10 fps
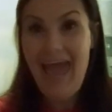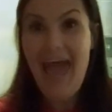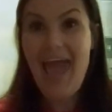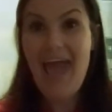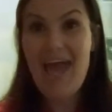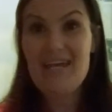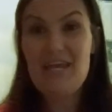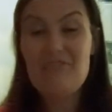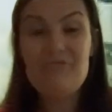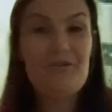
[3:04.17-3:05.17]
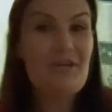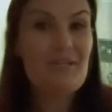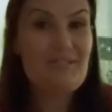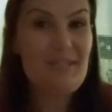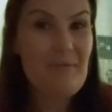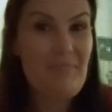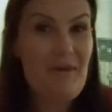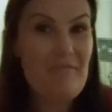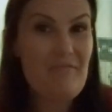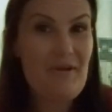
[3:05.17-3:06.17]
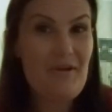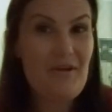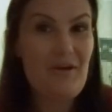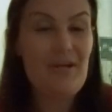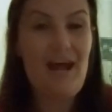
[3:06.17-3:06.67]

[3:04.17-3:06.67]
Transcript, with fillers: And if you can stump them, very good.